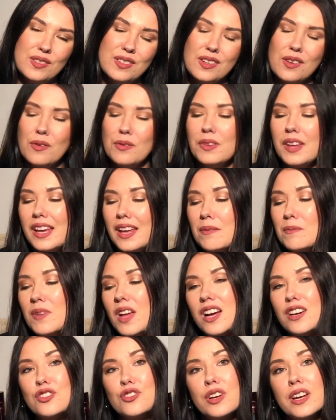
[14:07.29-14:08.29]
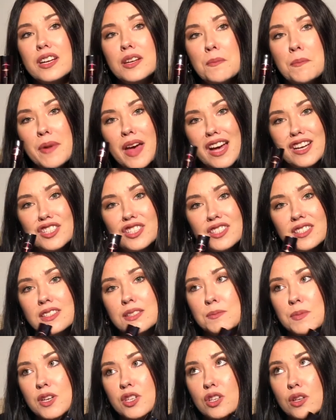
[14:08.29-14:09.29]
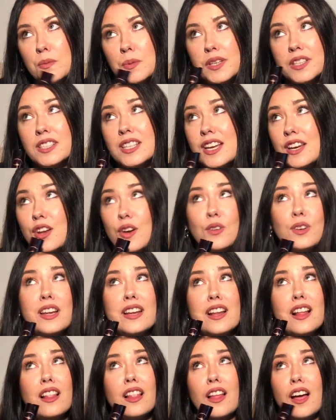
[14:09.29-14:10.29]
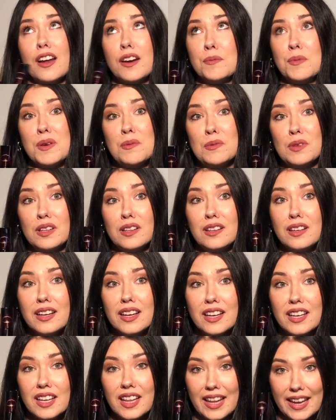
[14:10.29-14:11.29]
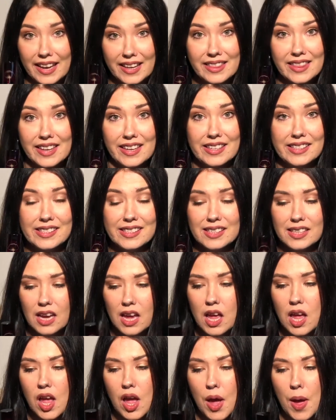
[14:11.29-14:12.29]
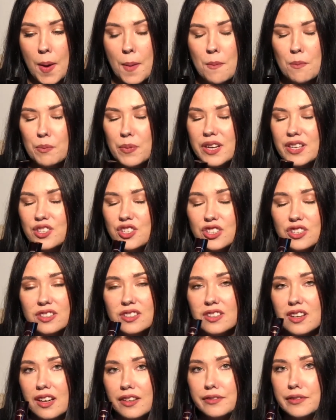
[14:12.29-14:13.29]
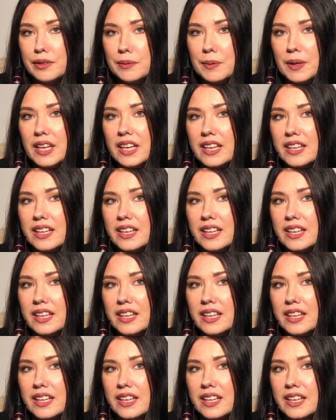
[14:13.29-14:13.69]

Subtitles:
So like, I'm not trying to bash this, especially because I know that a lot of people like this, but it's just not for me.